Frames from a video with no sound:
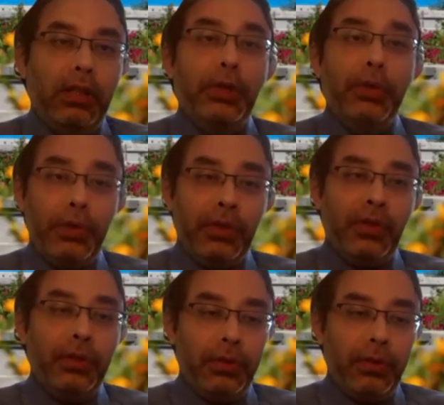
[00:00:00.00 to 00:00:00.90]
you, you
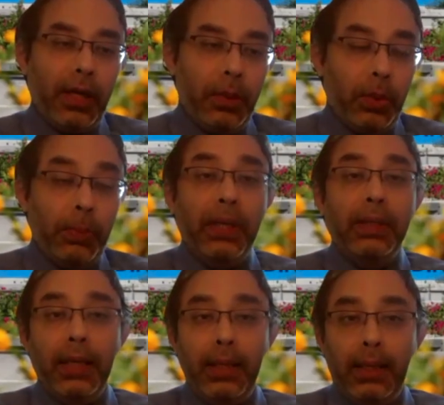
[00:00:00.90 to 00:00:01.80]
use the right word, big
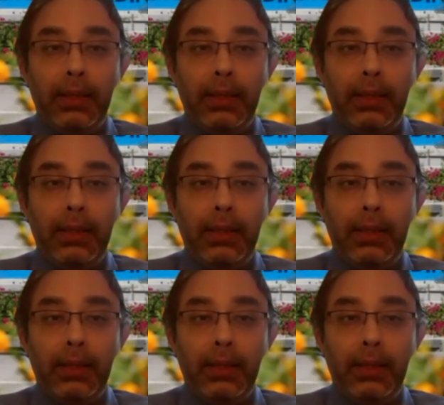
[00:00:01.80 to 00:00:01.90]
data.